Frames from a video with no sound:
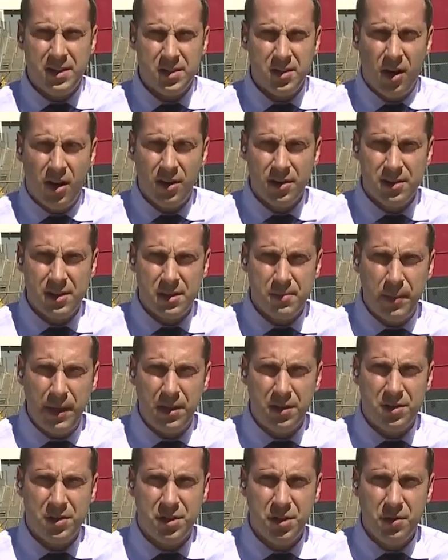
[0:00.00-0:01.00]
Songz is
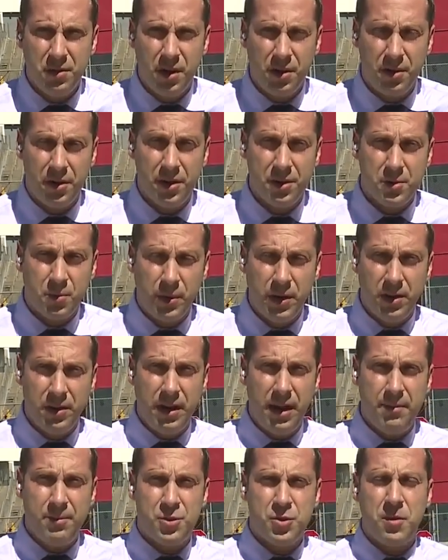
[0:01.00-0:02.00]
being sued under his real
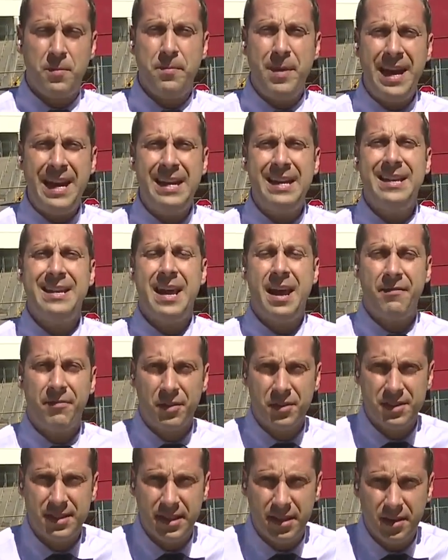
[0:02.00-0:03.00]
name, Tremaine
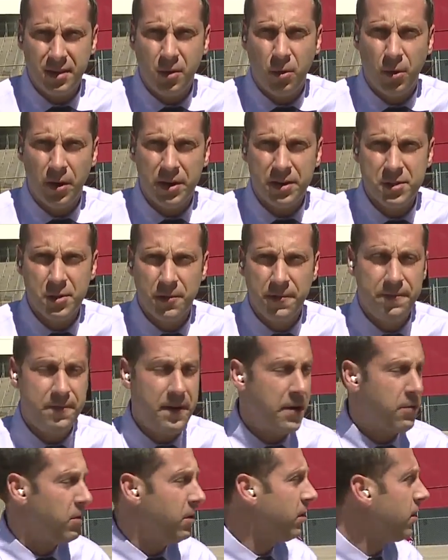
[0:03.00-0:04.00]
Neverson, according to a
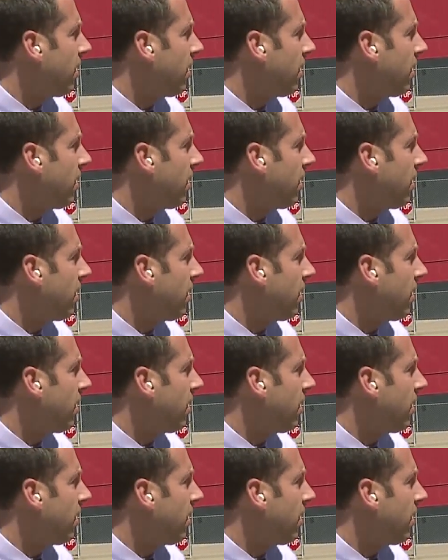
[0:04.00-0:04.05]
federal